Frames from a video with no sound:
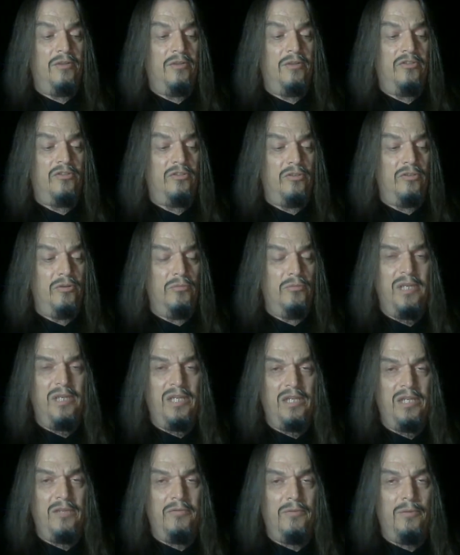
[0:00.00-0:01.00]
so
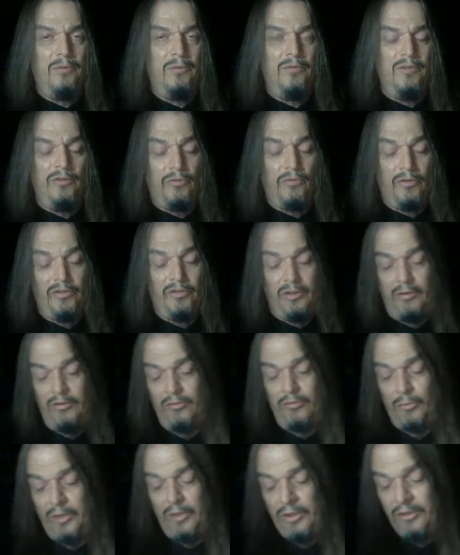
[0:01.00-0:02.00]
many different moving stories. And this
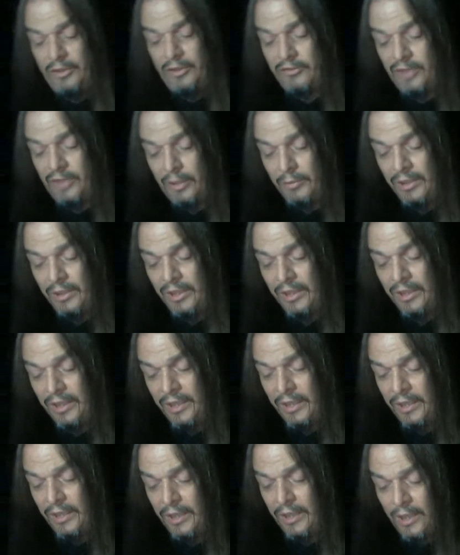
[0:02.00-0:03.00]
is one of the things that I really
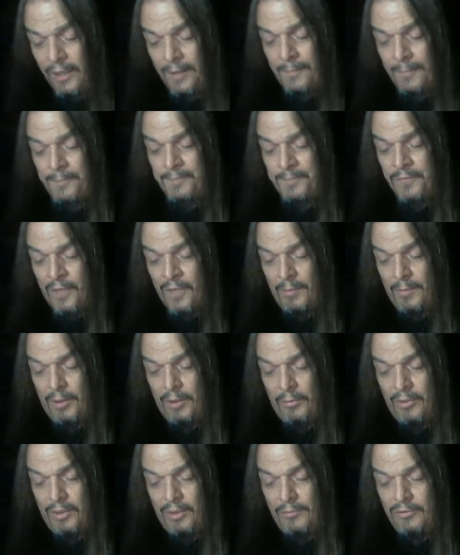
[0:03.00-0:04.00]
like about
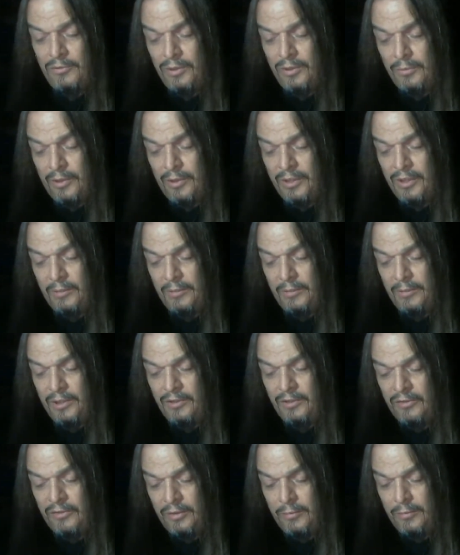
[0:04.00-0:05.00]
what I'm doing right now,
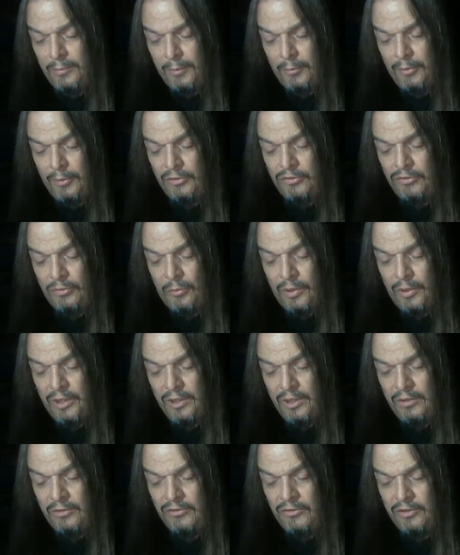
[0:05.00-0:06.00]
because I remember when 20
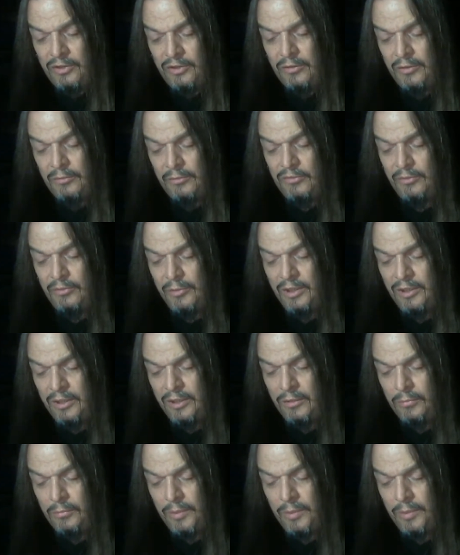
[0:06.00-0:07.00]
years ago, there was somebody
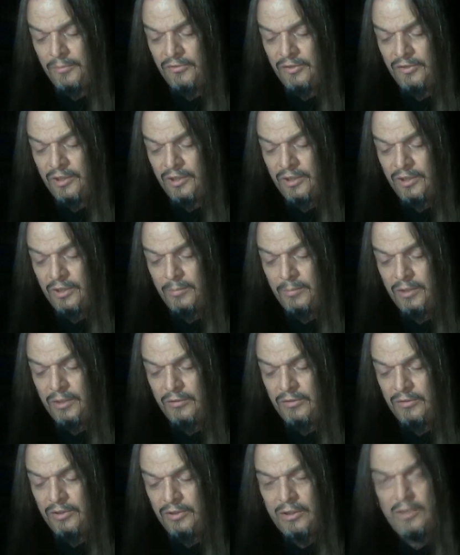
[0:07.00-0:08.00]
did a website
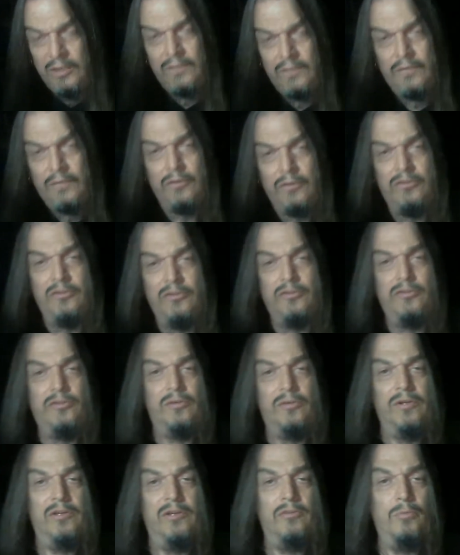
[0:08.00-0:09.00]
about conversion
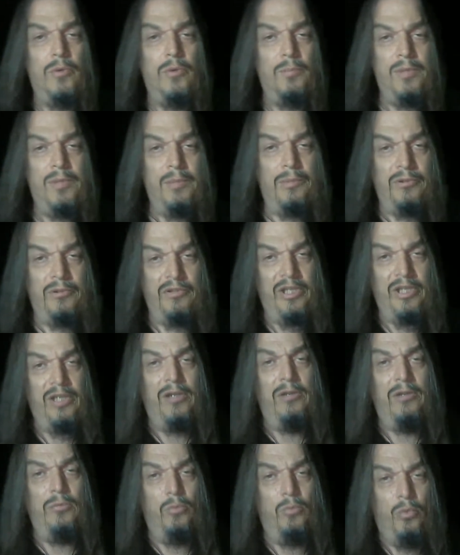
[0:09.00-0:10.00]
stories where people
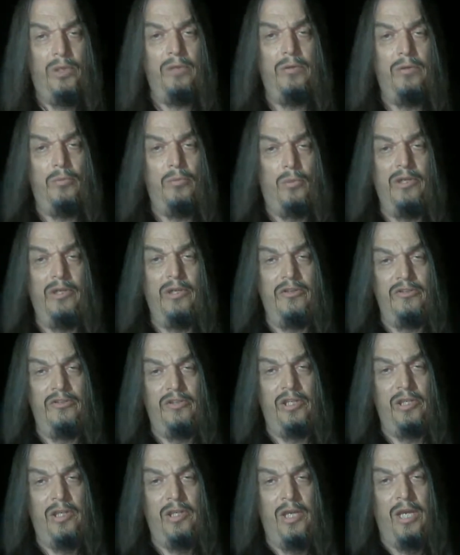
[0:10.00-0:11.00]
tell what it was
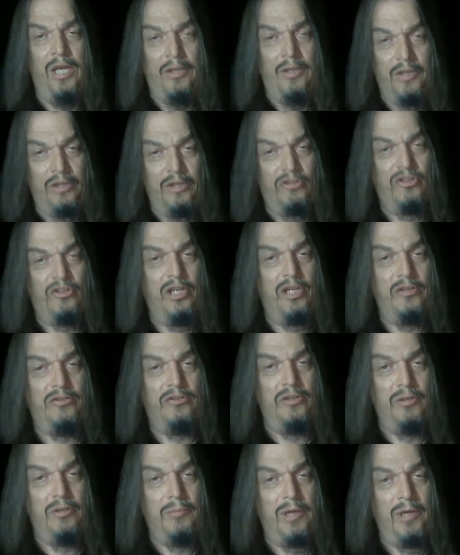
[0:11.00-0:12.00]
that
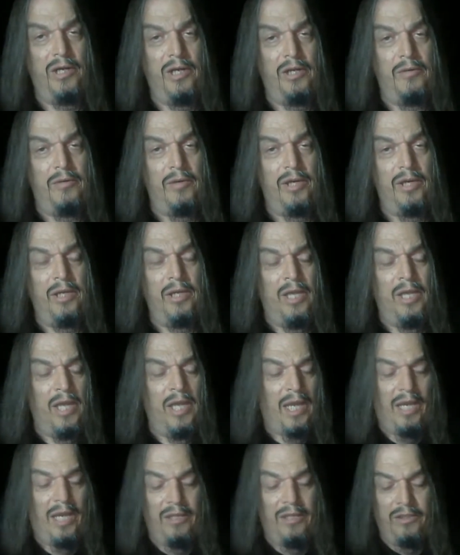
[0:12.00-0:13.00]
changed their mind, right?
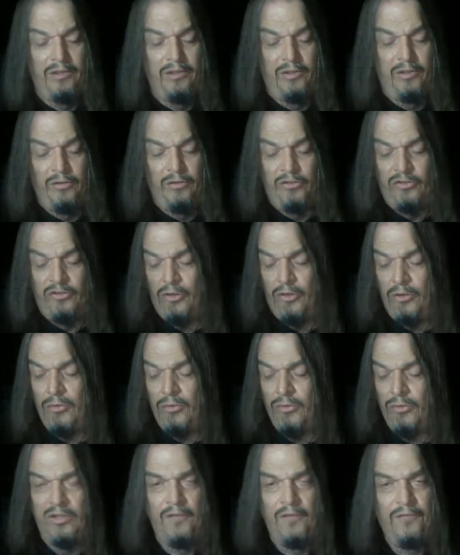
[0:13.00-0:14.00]
And they're
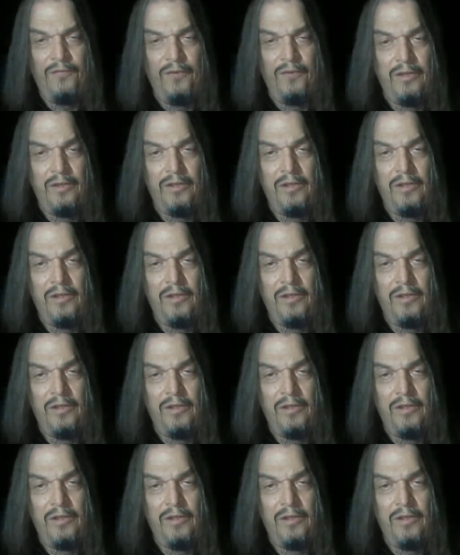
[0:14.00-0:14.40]
so different.